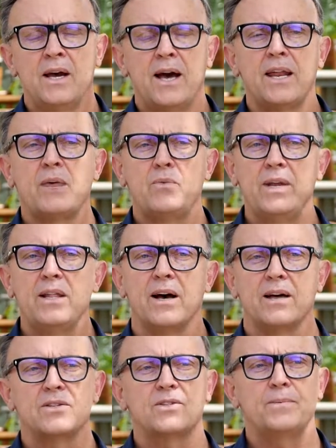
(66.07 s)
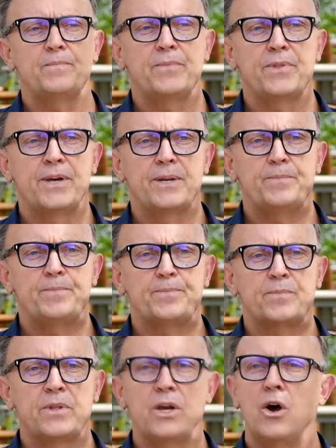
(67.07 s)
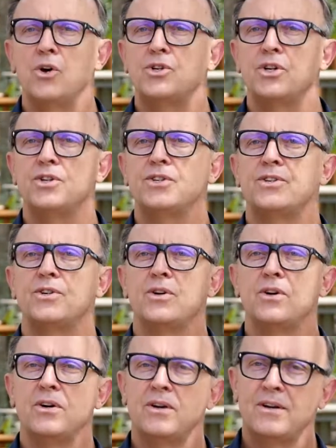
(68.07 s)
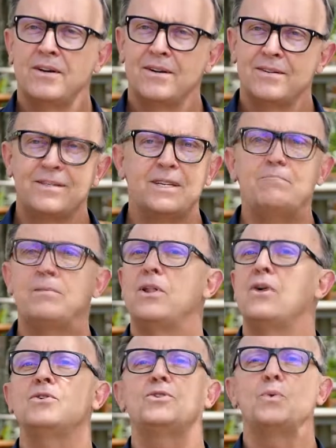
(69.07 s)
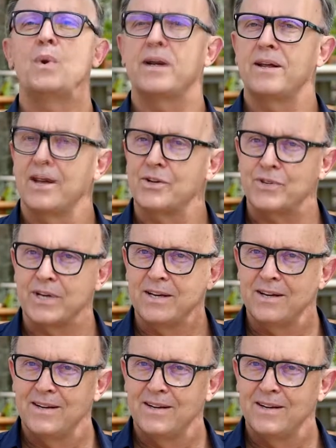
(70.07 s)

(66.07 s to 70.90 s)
And I realized that the oceans didn't belong to one country.